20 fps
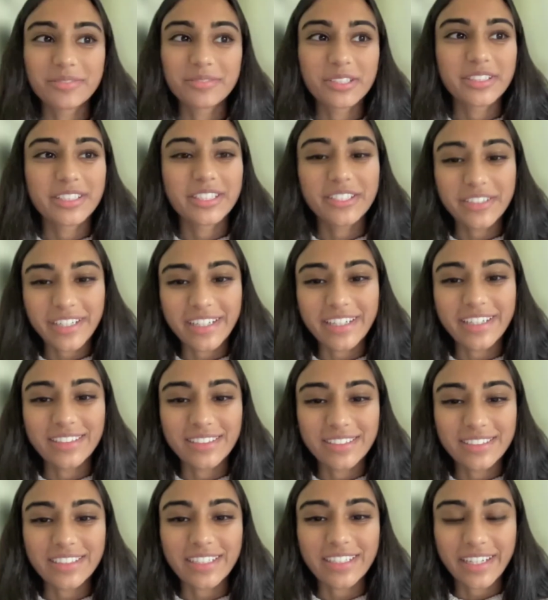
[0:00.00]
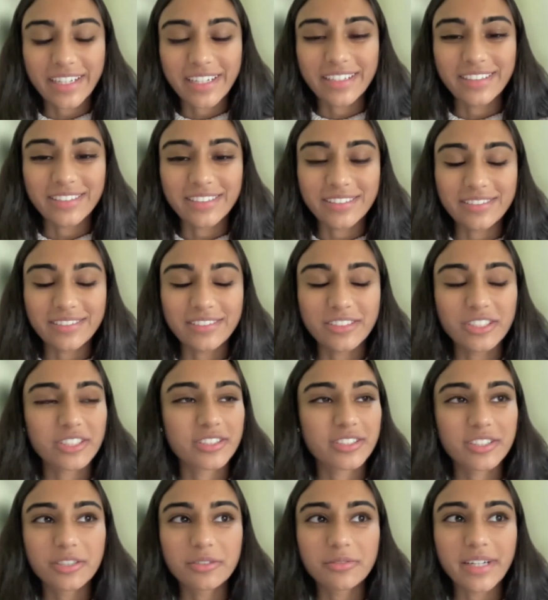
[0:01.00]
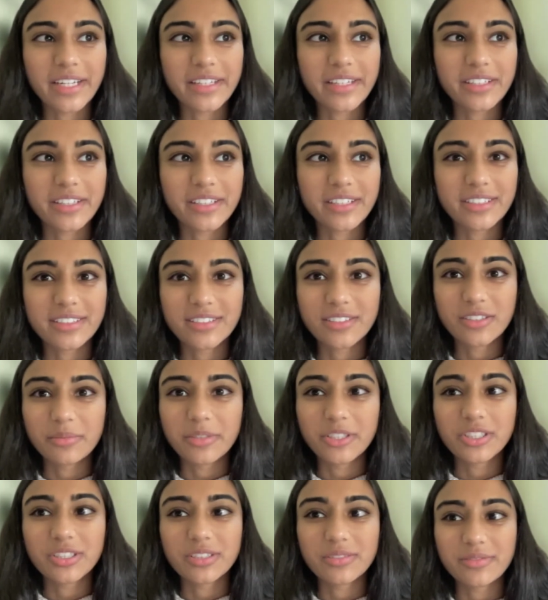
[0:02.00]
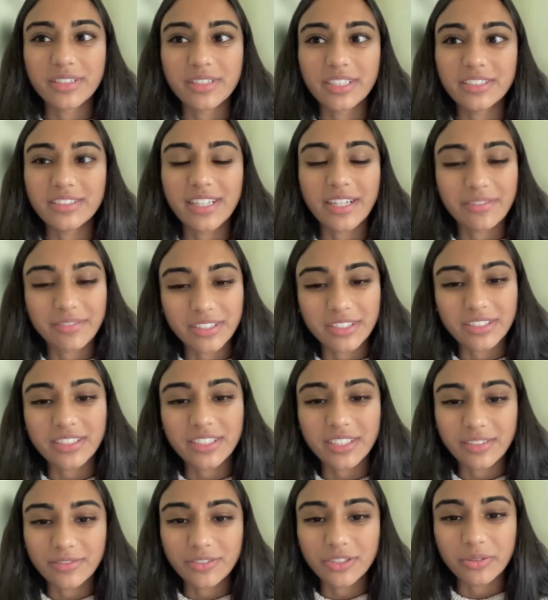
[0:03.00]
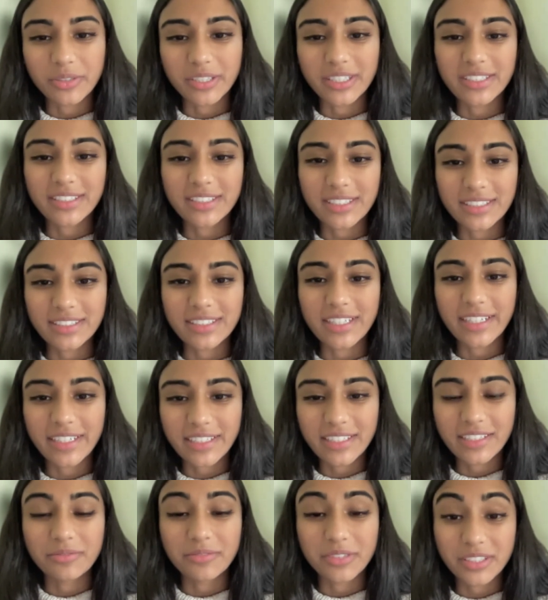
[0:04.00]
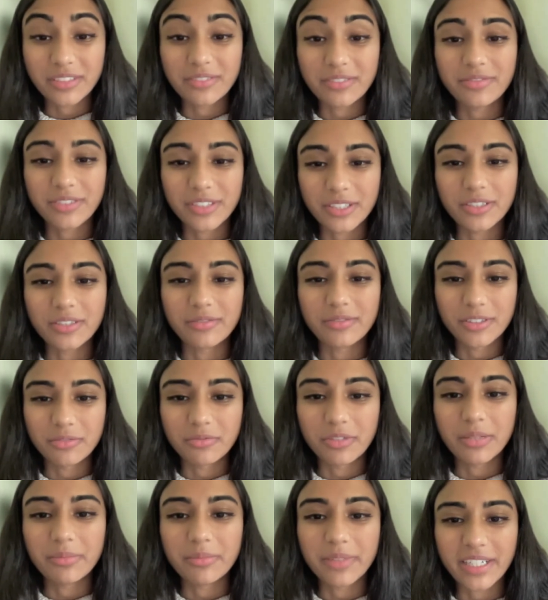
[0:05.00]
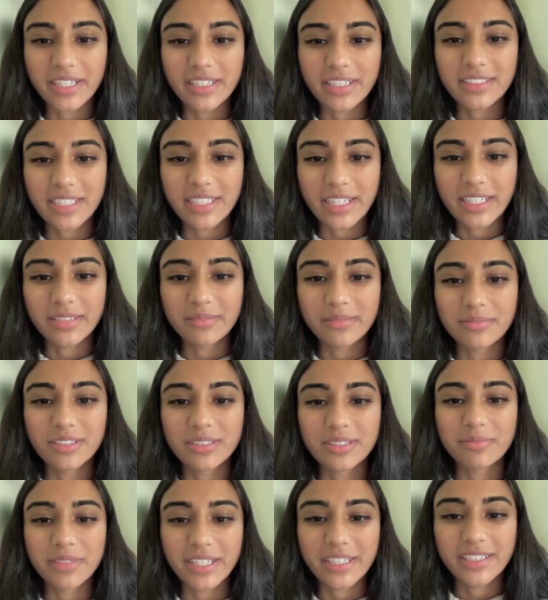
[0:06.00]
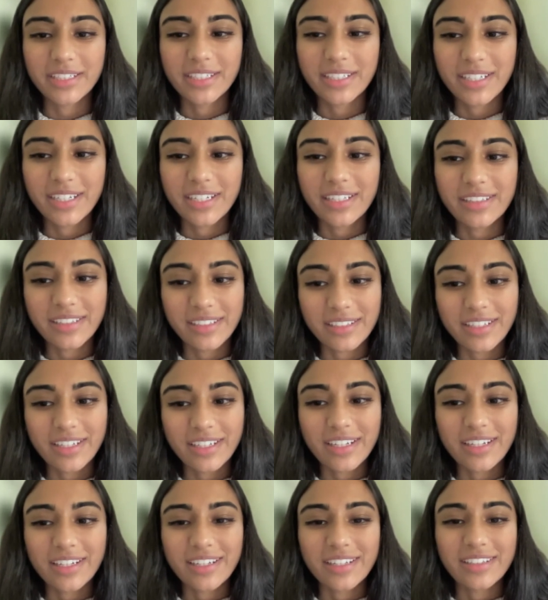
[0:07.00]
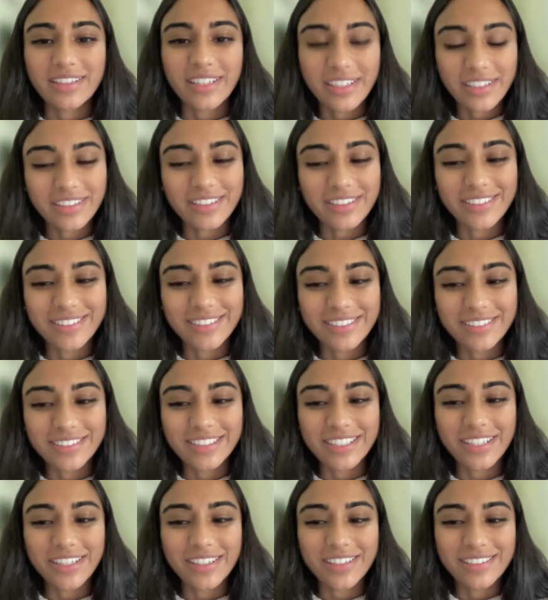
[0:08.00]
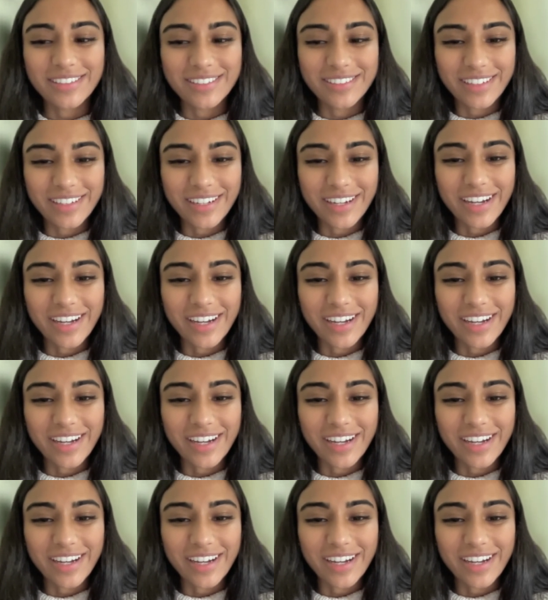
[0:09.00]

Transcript: really great insight. And you're so right. There is so much of a diversity of choices that it can really feel overwhelming at times. But thank you. So,